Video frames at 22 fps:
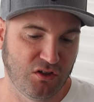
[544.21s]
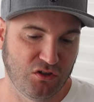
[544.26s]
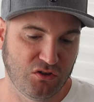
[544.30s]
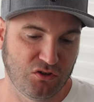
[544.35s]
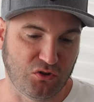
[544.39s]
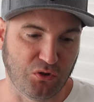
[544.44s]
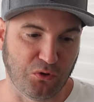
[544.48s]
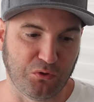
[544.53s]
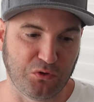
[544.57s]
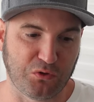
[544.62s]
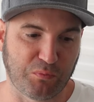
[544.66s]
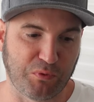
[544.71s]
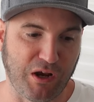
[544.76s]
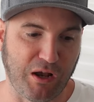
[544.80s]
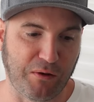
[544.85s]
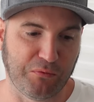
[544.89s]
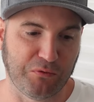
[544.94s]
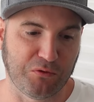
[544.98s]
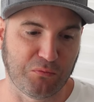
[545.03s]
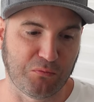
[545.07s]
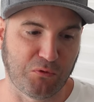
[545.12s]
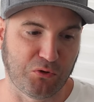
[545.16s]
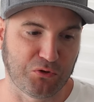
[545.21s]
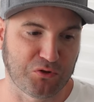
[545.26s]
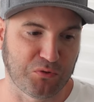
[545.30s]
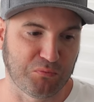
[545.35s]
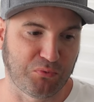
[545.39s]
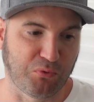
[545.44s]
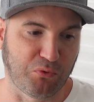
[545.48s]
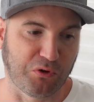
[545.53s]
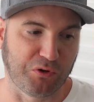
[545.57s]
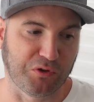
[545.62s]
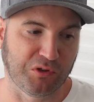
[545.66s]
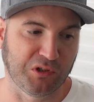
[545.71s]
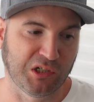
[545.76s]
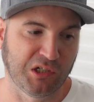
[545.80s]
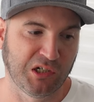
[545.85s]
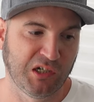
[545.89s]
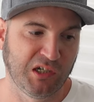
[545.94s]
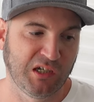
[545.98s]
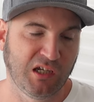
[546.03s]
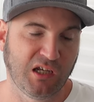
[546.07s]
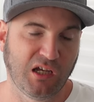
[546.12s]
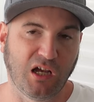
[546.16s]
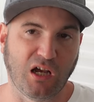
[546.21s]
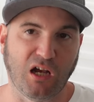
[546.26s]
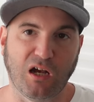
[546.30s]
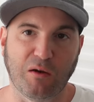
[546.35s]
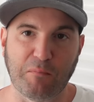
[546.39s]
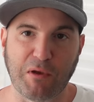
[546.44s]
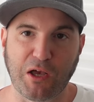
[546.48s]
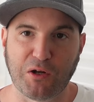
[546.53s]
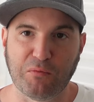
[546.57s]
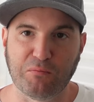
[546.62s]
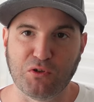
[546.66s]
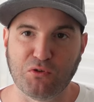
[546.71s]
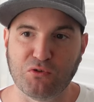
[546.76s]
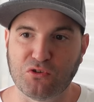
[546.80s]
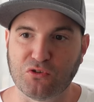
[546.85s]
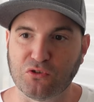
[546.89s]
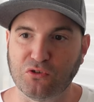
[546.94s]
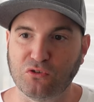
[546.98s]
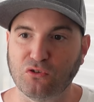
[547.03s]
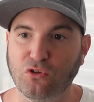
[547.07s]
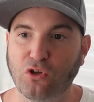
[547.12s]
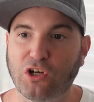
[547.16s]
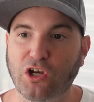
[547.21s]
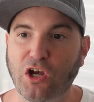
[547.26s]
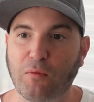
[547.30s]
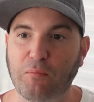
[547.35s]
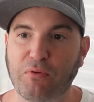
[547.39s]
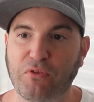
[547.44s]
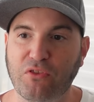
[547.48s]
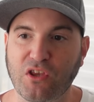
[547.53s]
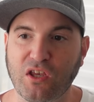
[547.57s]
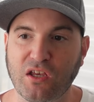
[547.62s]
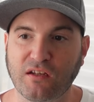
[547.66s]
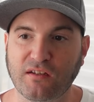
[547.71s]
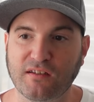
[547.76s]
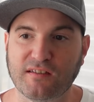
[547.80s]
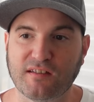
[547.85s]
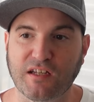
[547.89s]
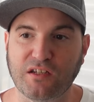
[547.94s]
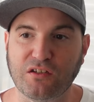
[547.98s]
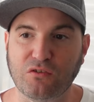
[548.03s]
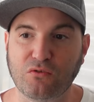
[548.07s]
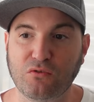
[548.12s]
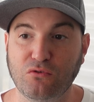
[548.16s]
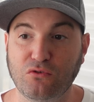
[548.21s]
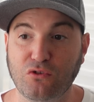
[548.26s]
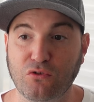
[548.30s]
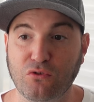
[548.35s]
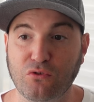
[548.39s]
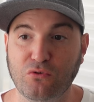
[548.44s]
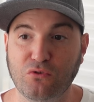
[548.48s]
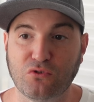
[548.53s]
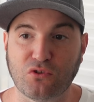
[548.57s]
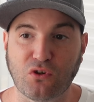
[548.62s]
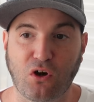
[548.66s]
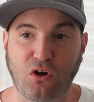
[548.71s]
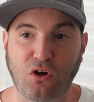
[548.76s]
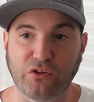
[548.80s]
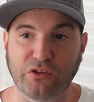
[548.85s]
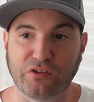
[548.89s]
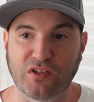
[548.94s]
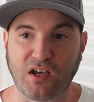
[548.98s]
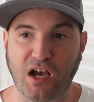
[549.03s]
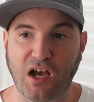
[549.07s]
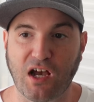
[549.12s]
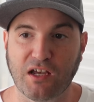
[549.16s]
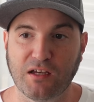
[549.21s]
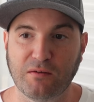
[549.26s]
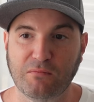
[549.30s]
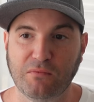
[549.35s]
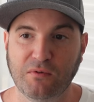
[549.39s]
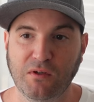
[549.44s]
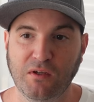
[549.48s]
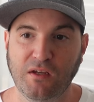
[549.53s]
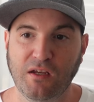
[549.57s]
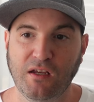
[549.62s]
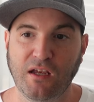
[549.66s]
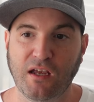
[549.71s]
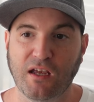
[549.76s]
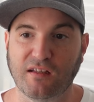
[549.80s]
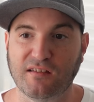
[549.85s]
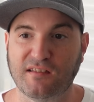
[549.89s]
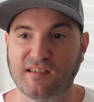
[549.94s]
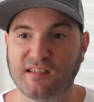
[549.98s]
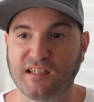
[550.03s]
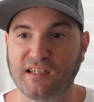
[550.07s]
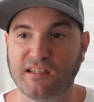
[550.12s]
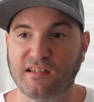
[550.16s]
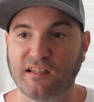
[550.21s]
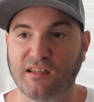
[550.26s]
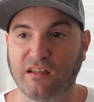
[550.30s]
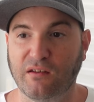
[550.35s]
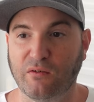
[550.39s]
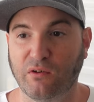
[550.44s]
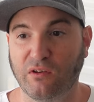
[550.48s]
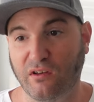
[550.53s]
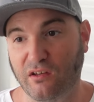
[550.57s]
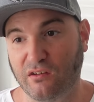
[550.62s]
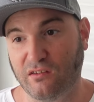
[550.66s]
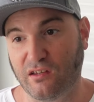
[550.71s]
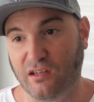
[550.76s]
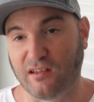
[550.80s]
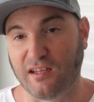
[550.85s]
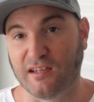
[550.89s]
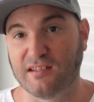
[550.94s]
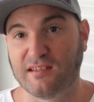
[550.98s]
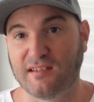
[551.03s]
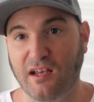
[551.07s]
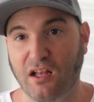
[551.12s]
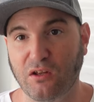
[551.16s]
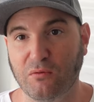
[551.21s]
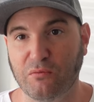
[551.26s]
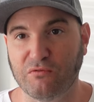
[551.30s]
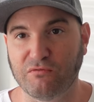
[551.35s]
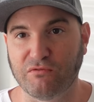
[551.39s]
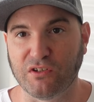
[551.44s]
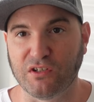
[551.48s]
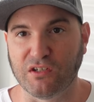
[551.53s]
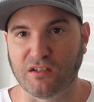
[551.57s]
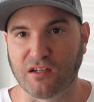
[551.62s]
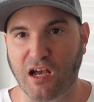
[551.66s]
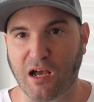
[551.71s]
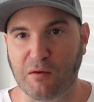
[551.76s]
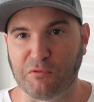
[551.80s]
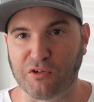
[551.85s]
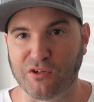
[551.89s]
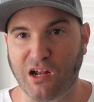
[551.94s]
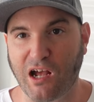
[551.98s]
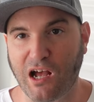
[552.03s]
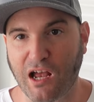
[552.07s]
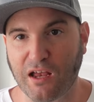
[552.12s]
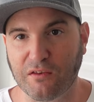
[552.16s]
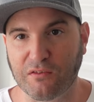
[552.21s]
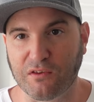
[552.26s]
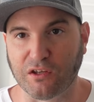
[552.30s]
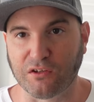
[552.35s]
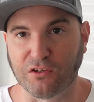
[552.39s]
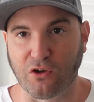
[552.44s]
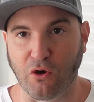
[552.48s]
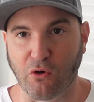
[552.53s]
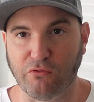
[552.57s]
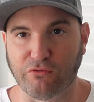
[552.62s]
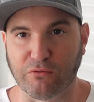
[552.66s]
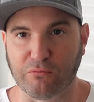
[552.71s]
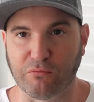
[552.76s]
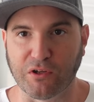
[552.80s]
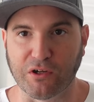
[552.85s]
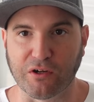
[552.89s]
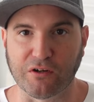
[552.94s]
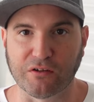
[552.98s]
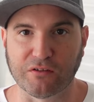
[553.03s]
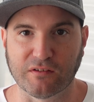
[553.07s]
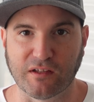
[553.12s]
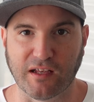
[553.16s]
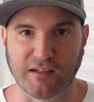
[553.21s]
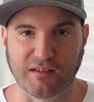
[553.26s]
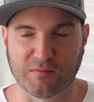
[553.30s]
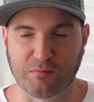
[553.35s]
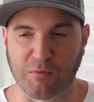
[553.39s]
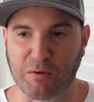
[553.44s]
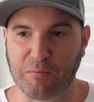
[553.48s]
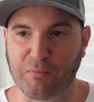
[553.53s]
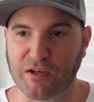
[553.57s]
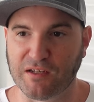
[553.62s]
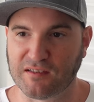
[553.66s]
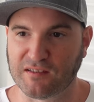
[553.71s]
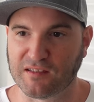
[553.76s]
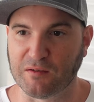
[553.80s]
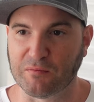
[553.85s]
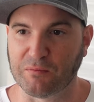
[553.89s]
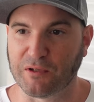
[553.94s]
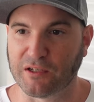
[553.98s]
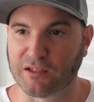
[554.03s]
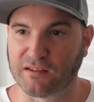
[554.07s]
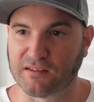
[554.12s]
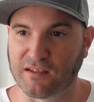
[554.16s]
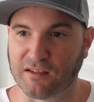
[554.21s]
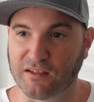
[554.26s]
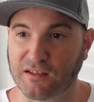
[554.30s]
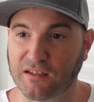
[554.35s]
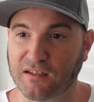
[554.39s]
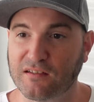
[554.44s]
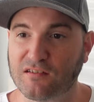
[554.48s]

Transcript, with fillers: Shoes are probably the most important. Uh, Metamucil, look up things that you use all the time and see that, that they sell them in Vietnam or not, and then go from there. That's my best tip I can tell you.